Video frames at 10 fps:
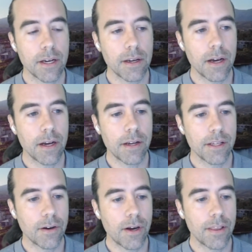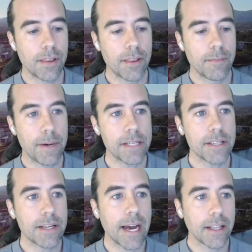the
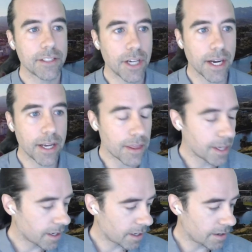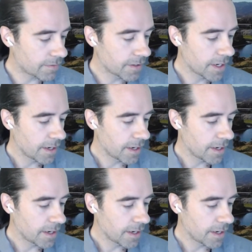best analogy I can think of